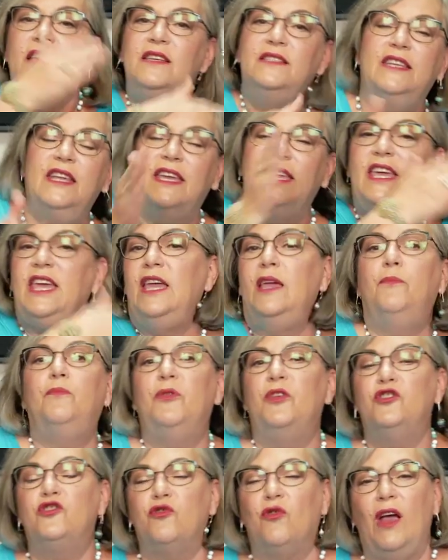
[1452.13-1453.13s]
to keep
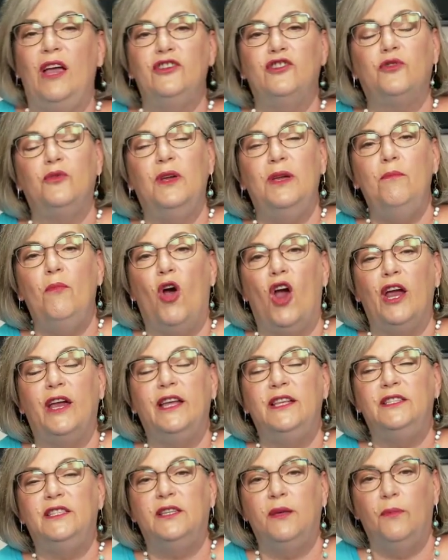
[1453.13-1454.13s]
the treasury
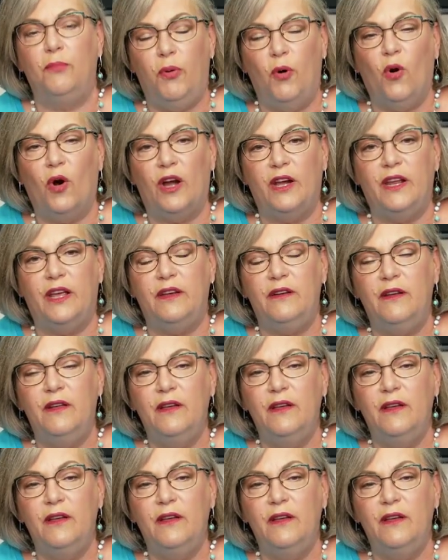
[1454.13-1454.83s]
market supported,